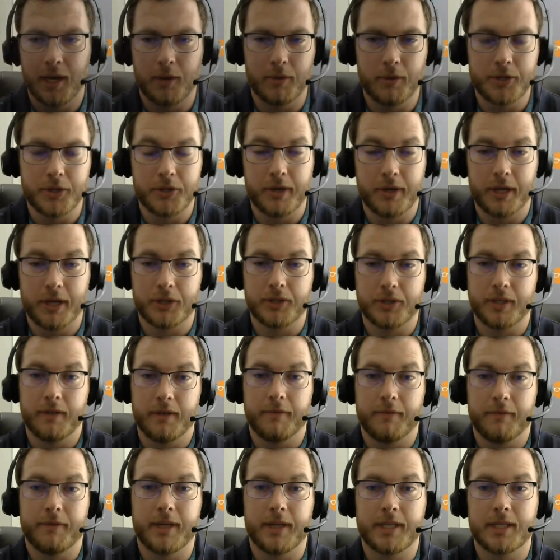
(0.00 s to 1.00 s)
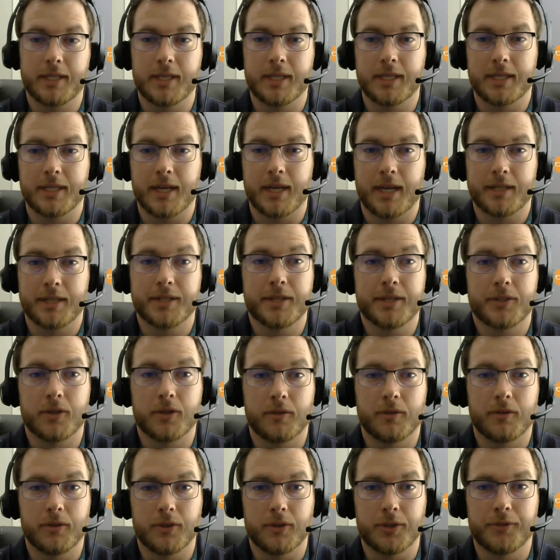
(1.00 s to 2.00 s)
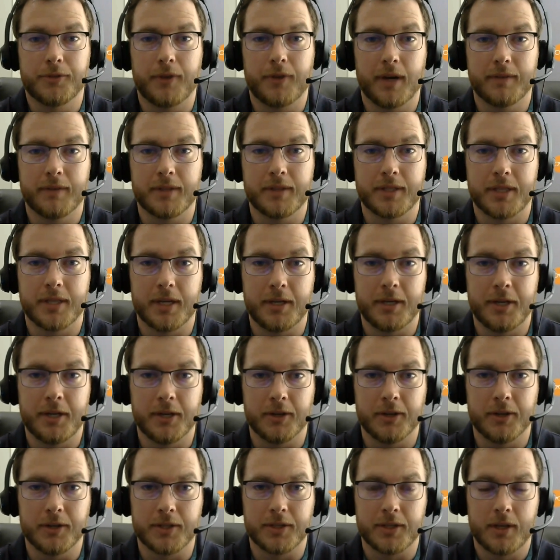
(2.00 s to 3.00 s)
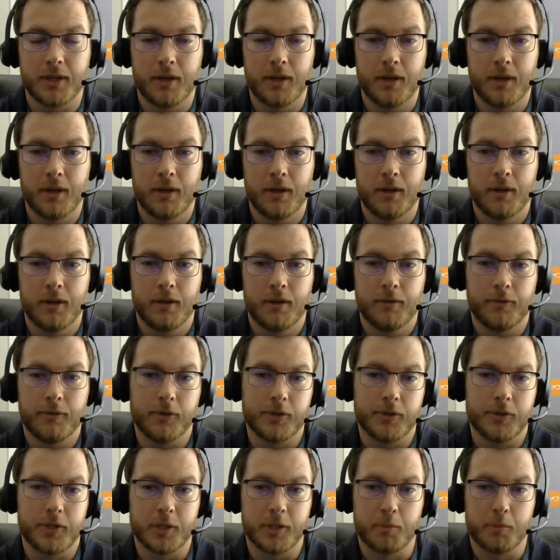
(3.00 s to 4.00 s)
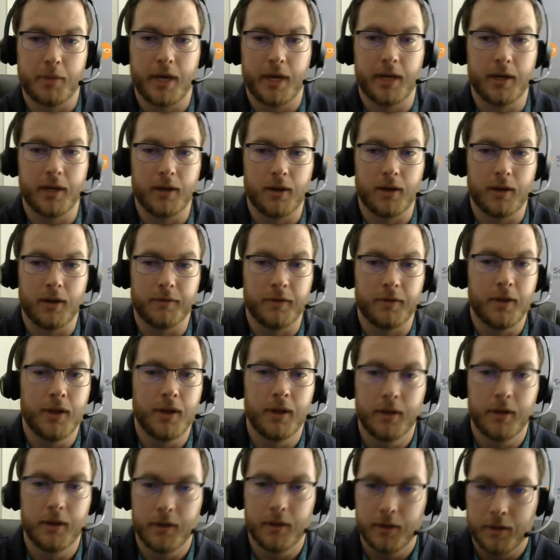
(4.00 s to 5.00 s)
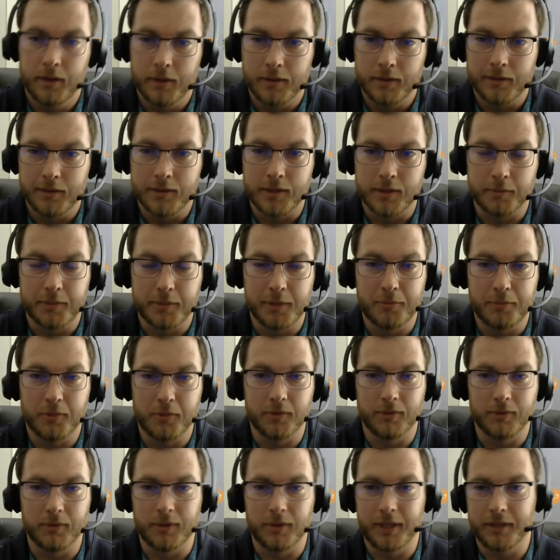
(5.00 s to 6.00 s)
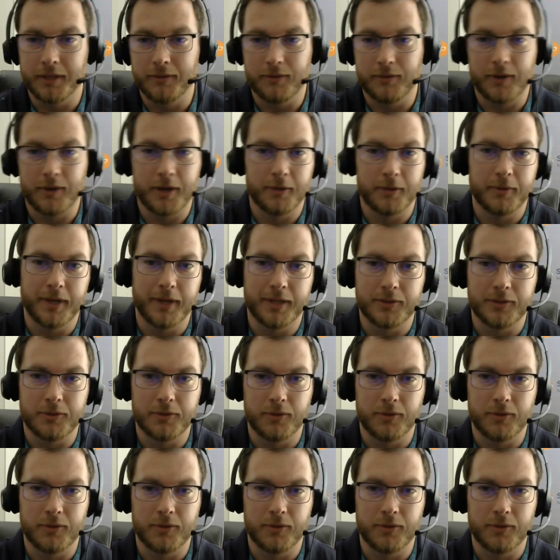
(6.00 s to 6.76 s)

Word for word: how would you actually invest these assets over those five to ten years versus paying it off. Some people lean right away